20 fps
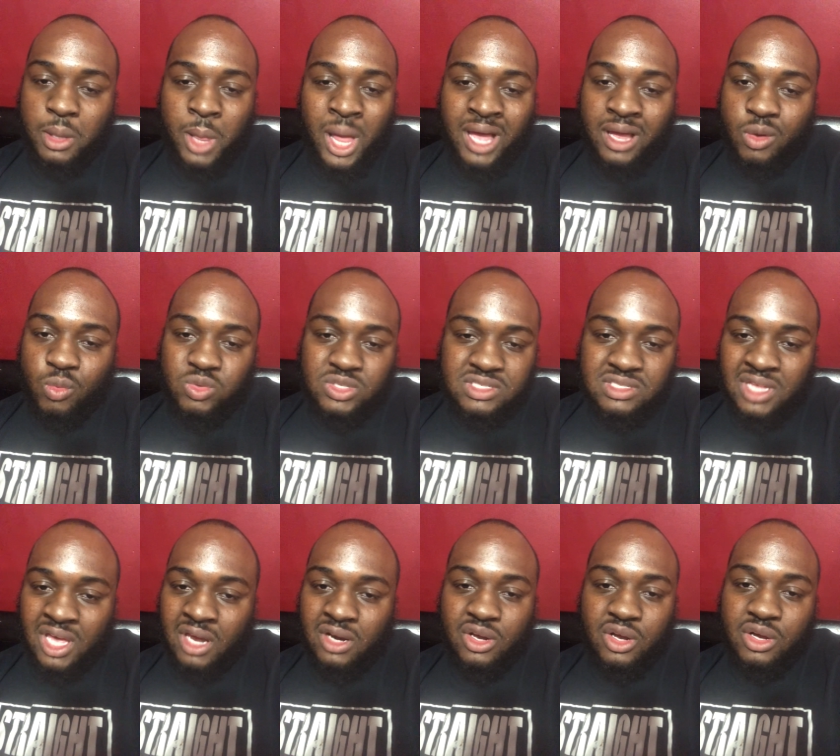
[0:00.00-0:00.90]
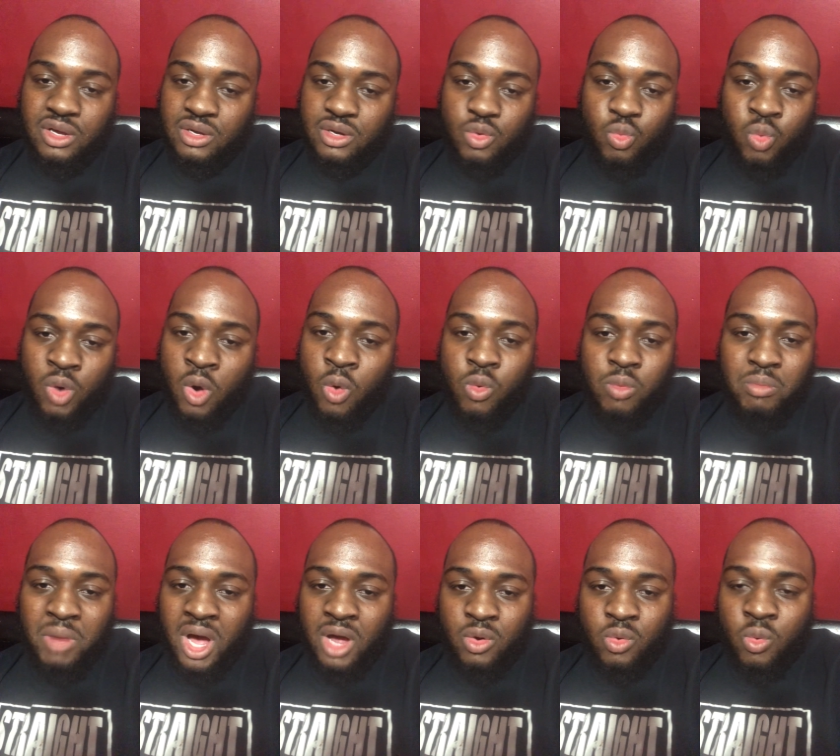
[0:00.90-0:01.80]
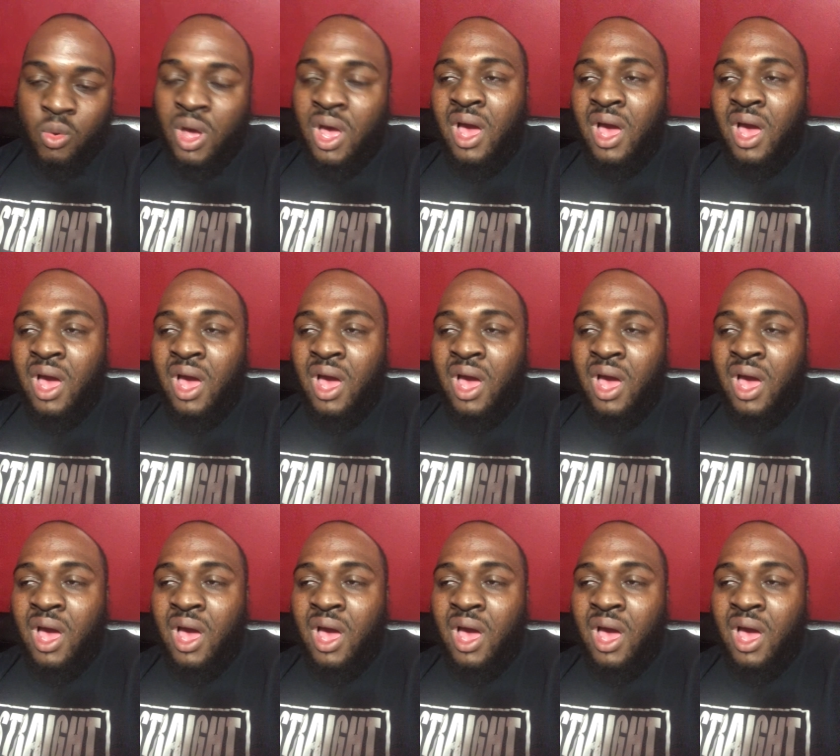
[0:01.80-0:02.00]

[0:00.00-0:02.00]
like was that a good role model